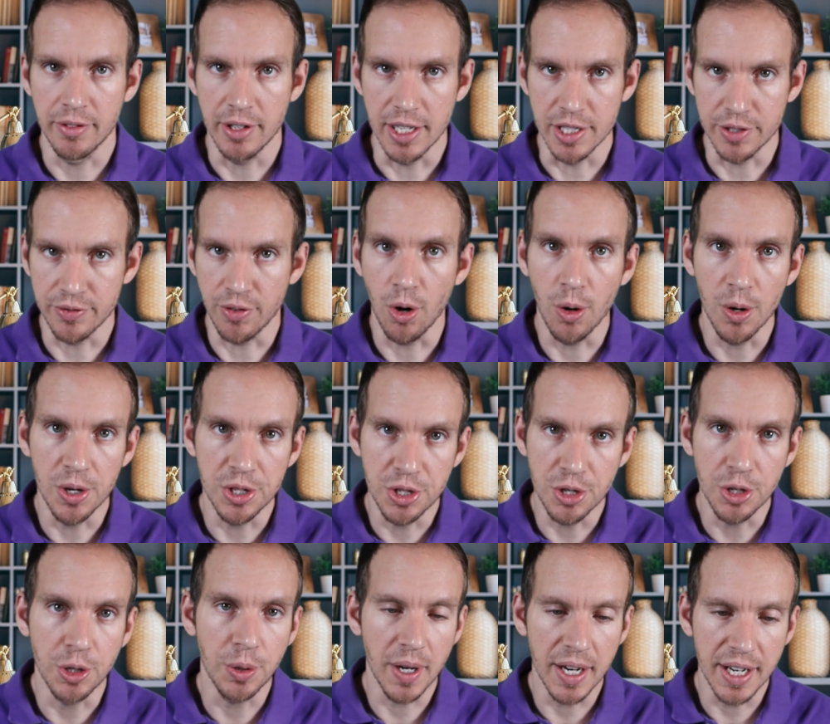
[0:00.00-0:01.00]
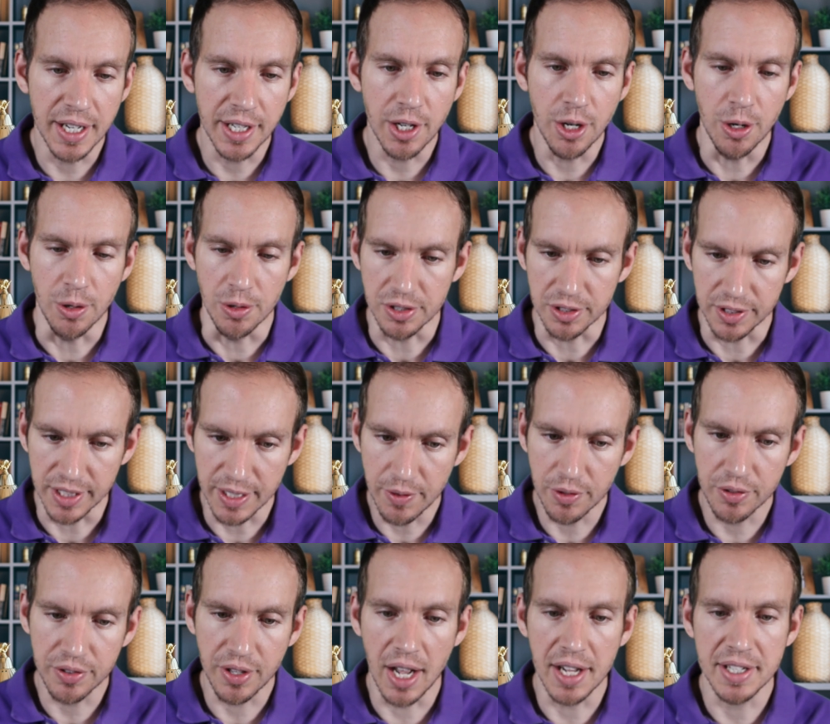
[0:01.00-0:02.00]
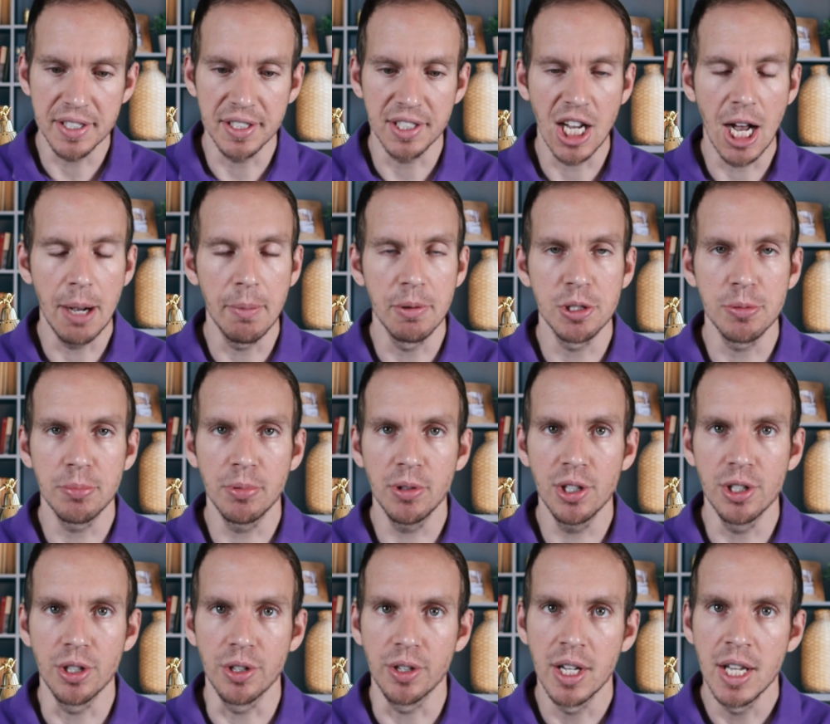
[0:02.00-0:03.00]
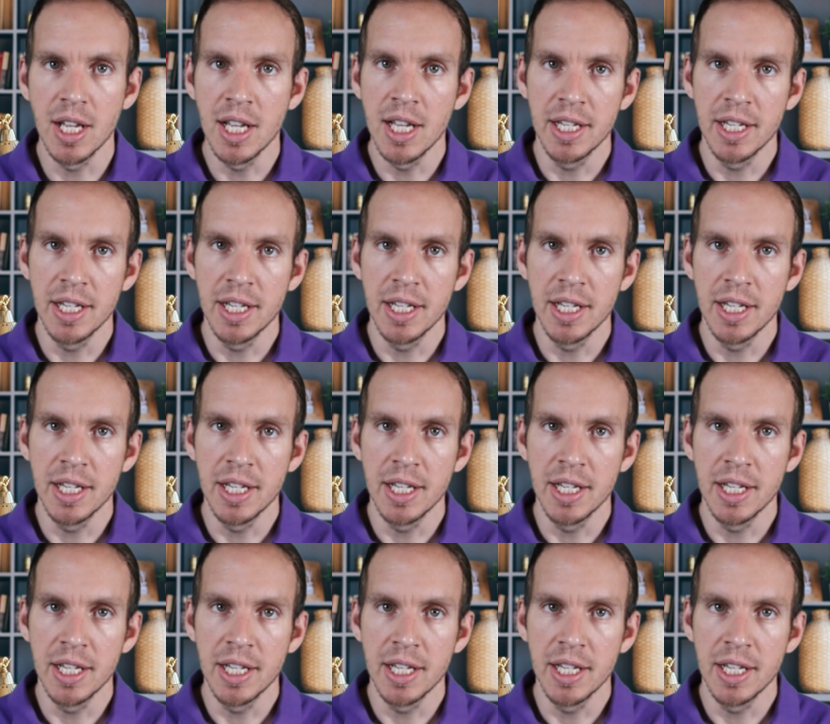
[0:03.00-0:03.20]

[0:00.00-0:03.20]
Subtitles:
as far as Ukraine goes. Leave your thoughts and comments below.